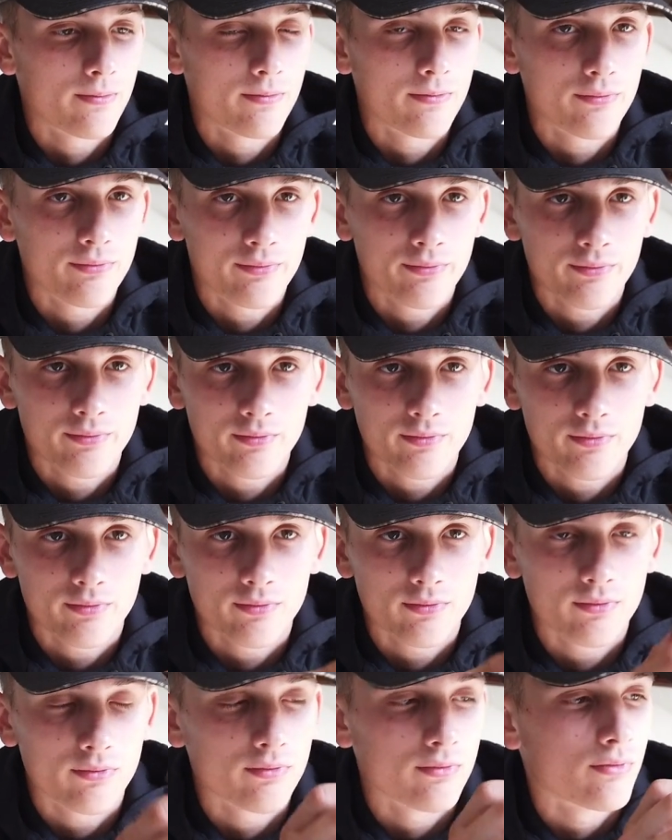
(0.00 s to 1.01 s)

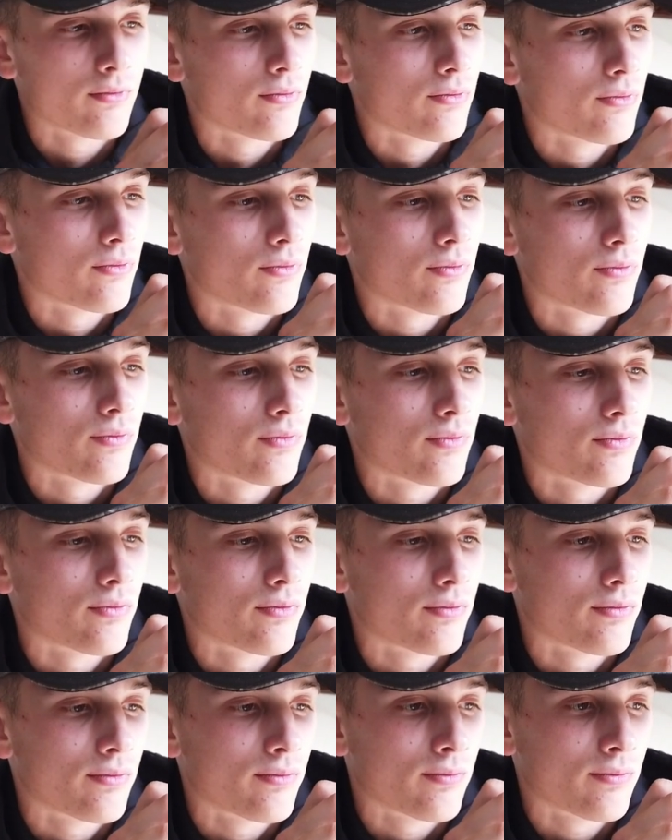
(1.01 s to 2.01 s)

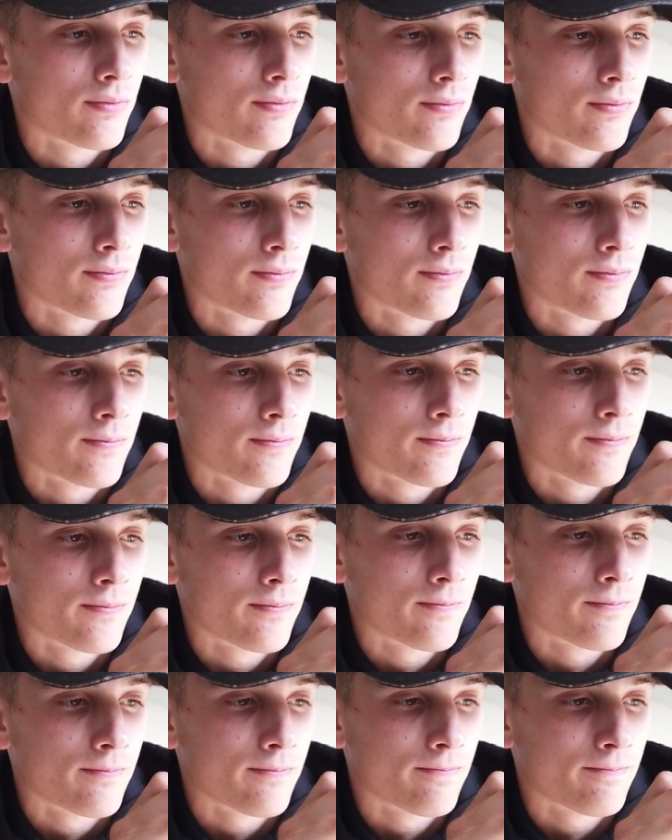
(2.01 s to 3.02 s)

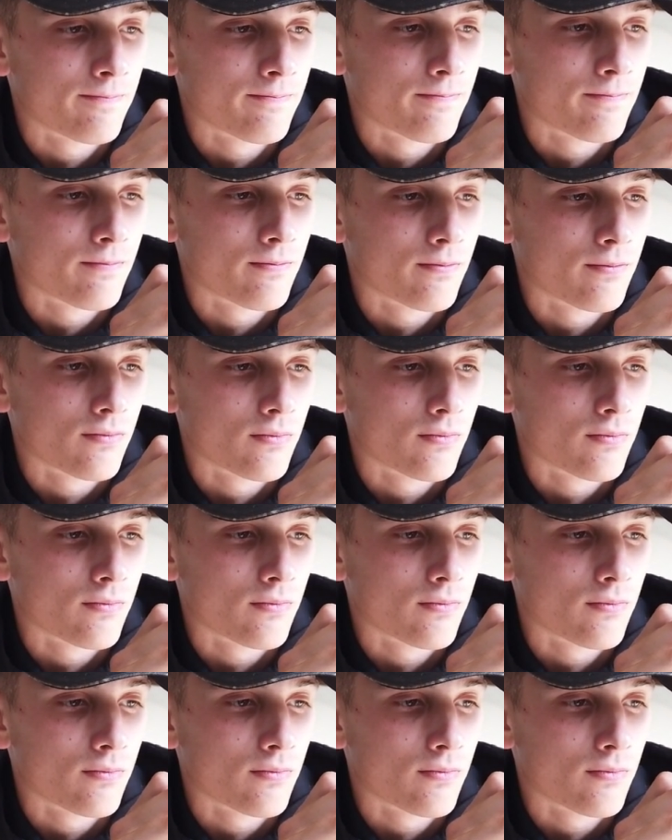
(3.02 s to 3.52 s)
(no one is talking)